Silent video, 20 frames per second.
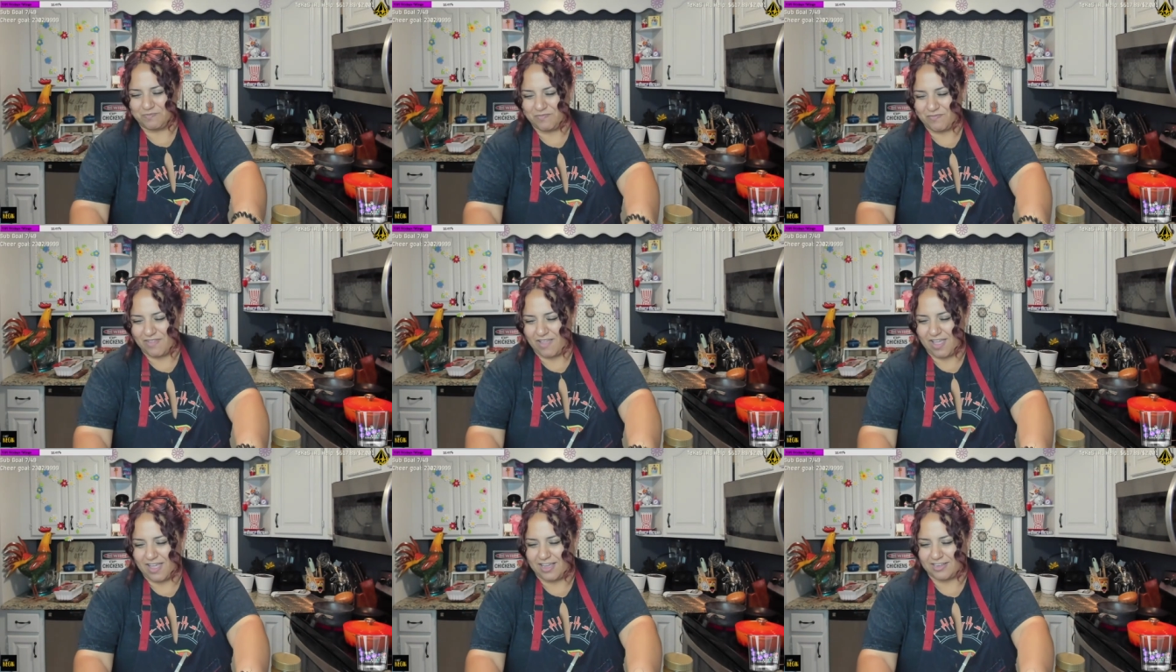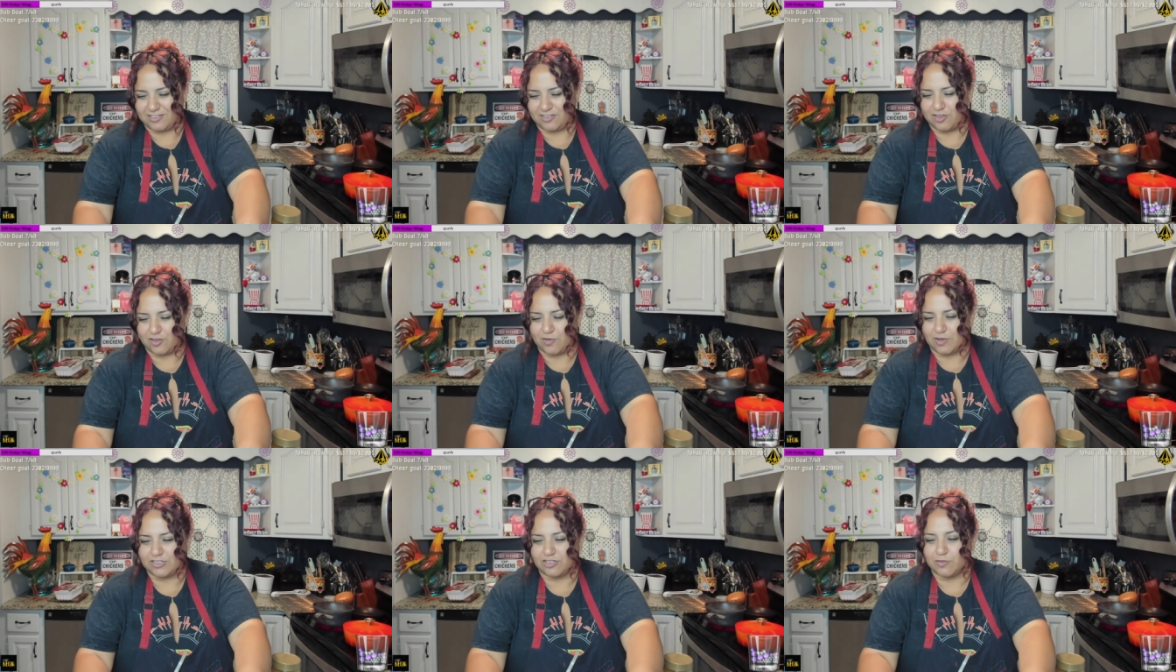I asked you
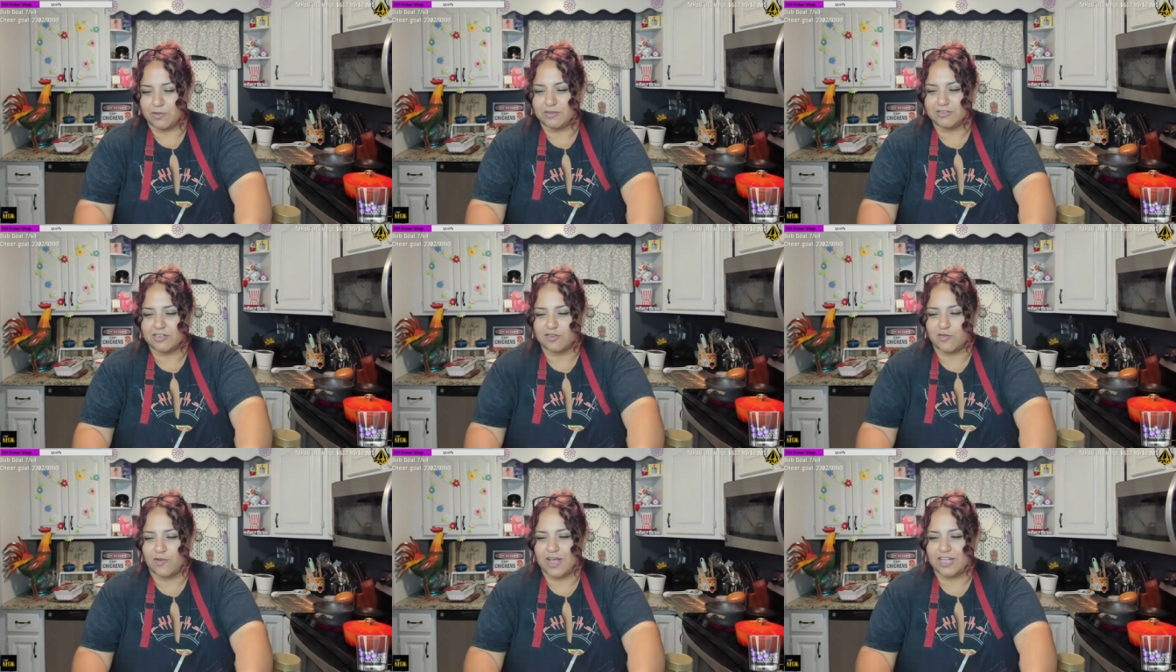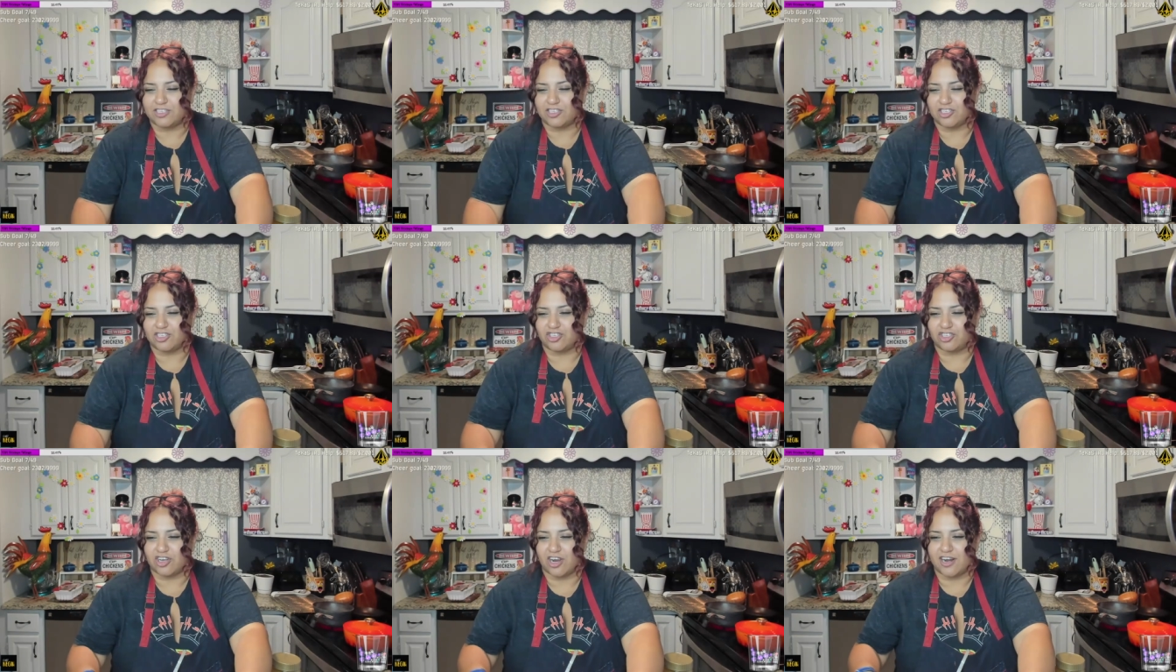a question. What was the
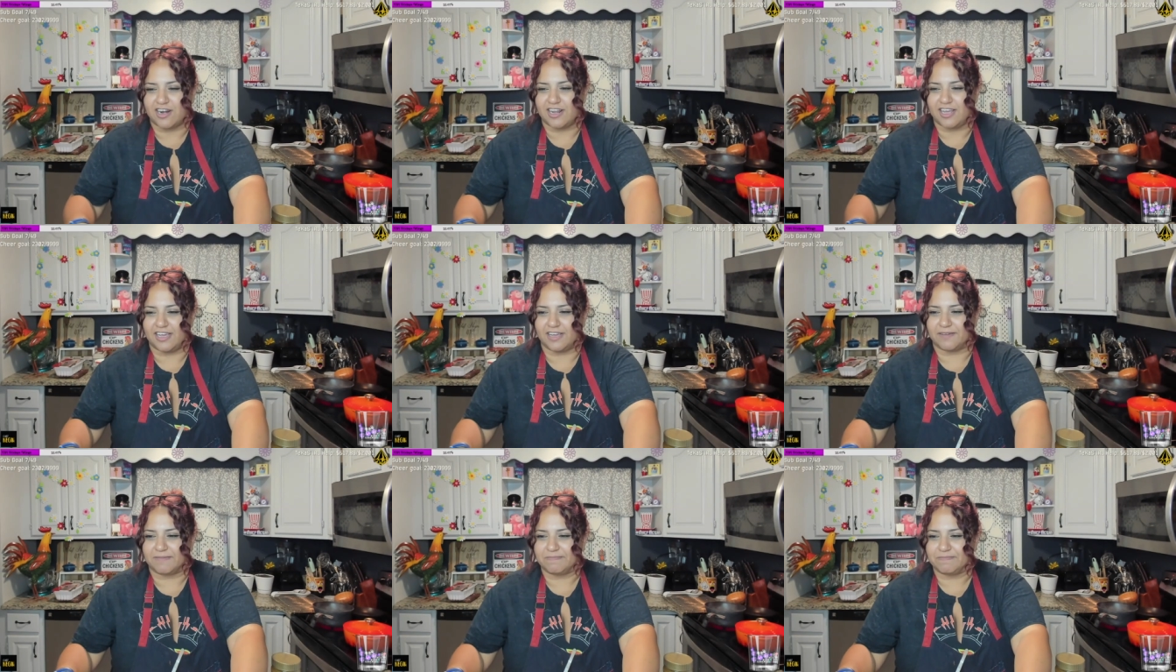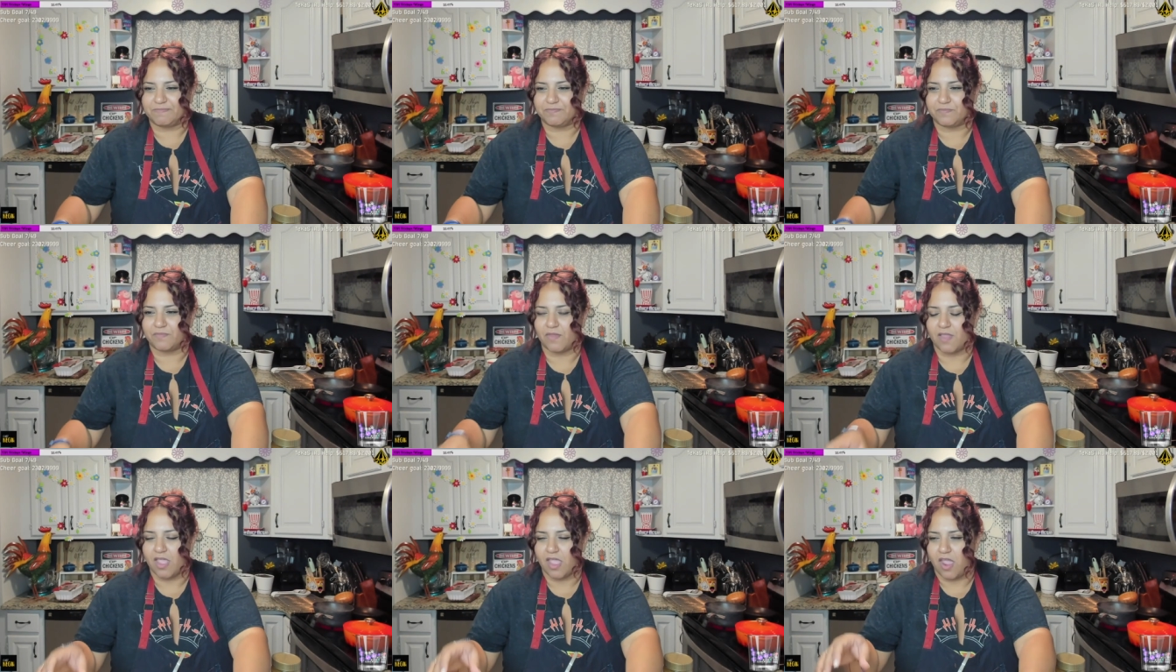question, Shardy?
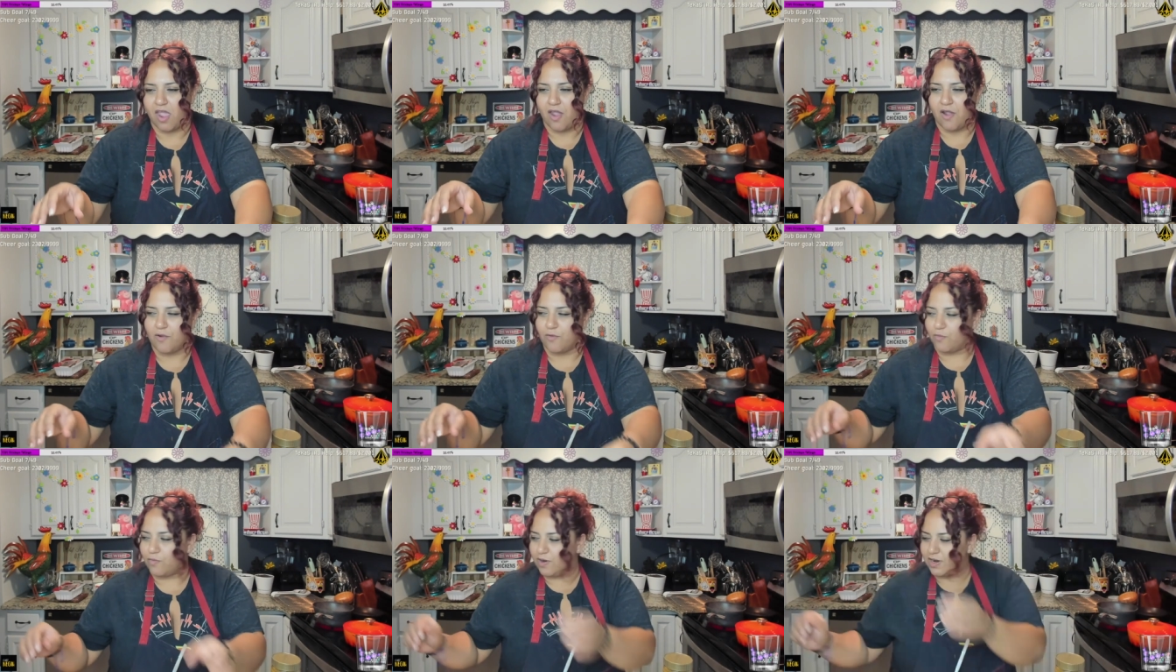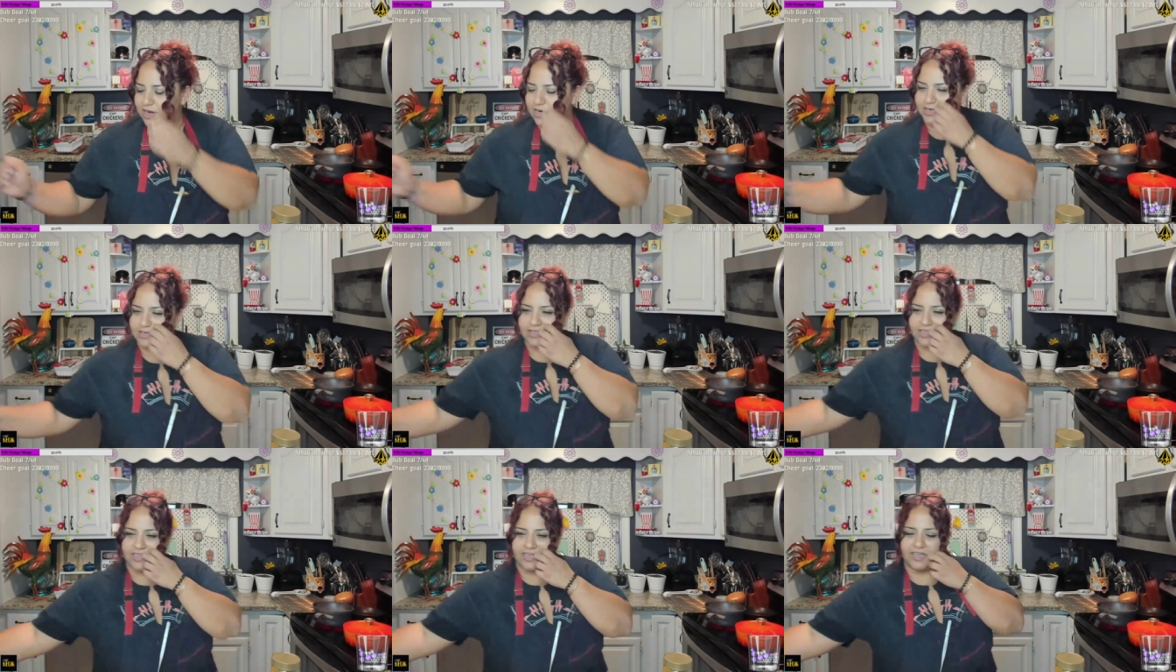
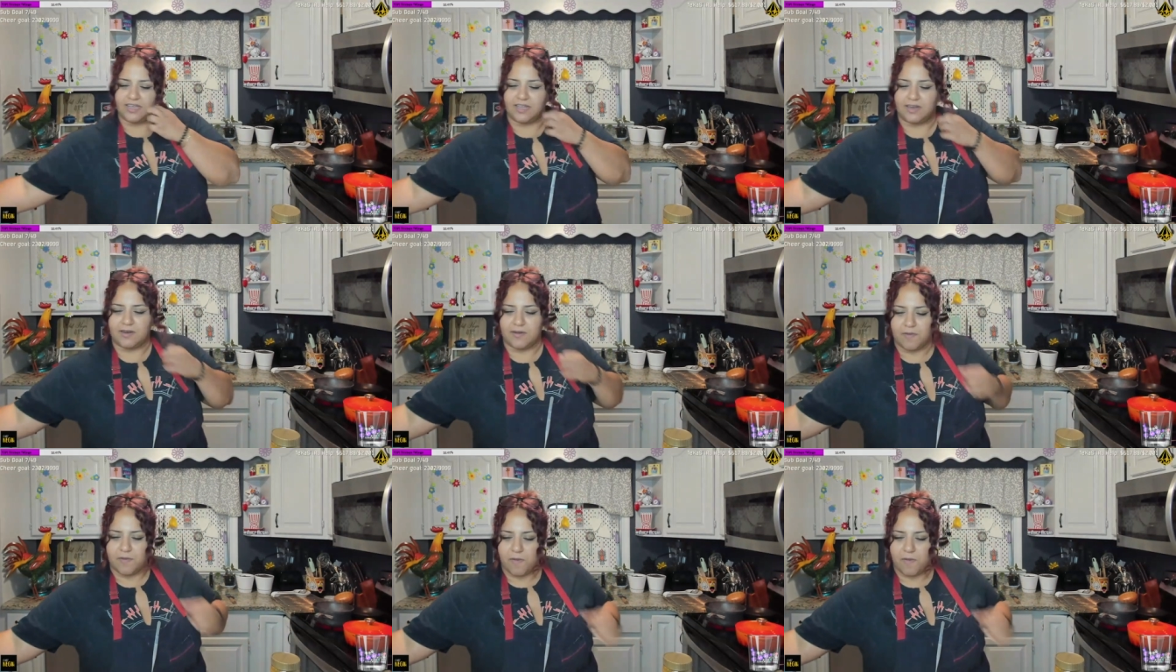Where did...